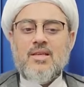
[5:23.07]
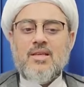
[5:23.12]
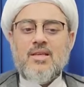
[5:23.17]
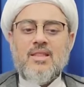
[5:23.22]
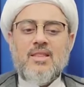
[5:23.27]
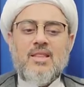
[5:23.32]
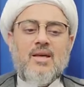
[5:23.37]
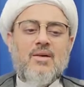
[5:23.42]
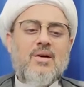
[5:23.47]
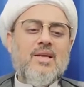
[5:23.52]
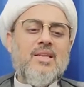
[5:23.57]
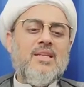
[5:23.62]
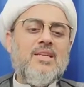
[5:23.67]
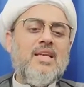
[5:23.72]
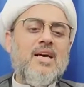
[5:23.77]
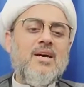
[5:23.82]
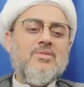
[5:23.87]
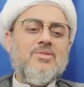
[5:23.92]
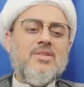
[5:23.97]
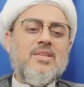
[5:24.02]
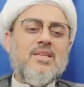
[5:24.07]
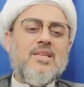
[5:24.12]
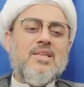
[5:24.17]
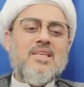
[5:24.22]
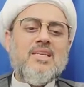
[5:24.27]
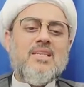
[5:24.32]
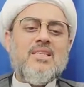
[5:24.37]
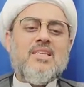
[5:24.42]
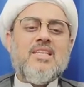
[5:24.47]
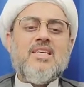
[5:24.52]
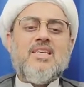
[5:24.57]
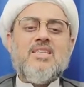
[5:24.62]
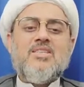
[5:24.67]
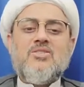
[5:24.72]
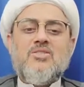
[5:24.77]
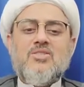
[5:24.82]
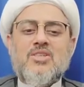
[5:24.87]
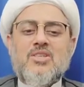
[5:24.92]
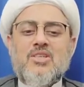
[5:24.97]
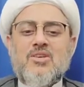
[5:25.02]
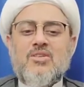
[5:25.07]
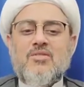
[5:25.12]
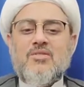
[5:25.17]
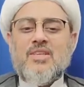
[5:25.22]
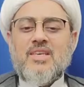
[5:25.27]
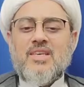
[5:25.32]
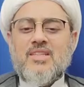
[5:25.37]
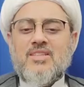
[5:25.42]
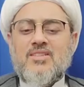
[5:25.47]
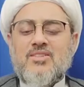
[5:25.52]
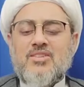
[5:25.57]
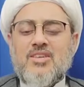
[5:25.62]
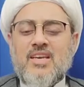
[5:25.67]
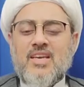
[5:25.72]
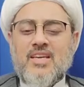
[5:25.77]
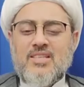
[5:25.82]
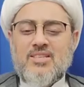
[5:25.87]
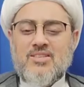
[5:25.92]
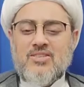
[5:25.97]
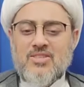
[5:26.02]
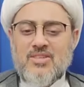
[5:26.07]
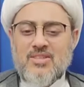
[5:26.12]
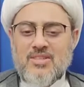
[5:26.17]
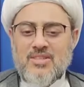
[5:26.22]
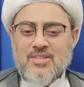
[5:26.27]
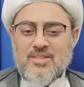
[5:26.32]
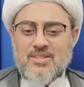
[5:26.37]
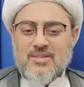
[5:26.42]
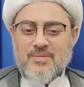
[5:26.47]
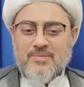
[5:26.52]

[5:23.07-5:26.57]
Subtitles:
Now undoubtedly the history of the ancients